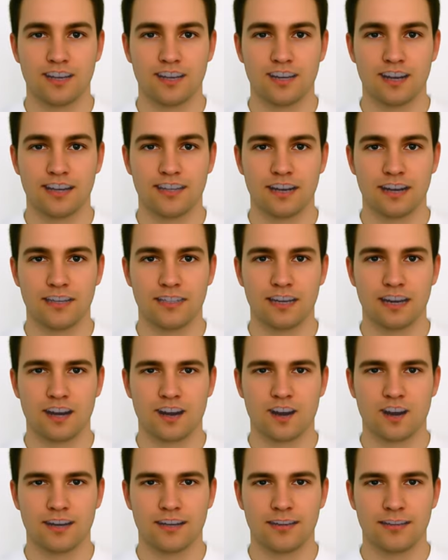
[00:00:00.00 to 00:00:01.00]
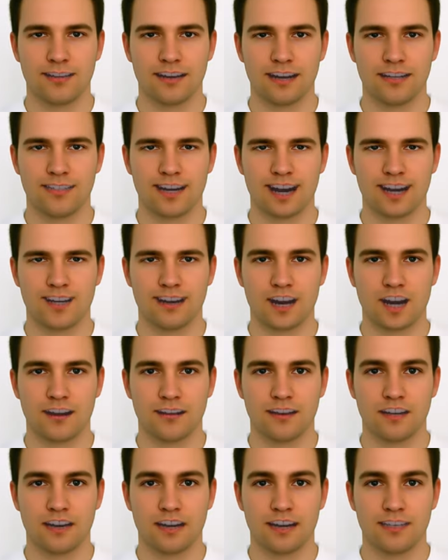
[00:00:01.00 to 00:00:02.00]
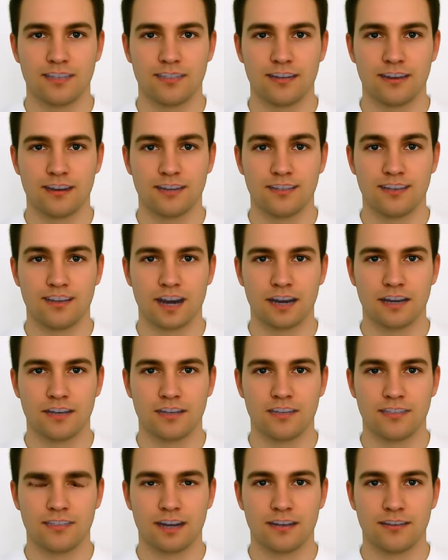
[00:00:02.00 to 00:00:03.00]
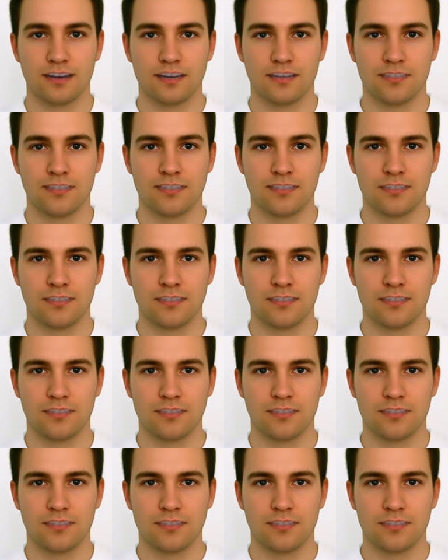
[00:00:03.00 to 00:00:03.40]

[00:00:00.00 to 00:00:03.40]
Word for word: yet there may well be more subtle reasons contemplated.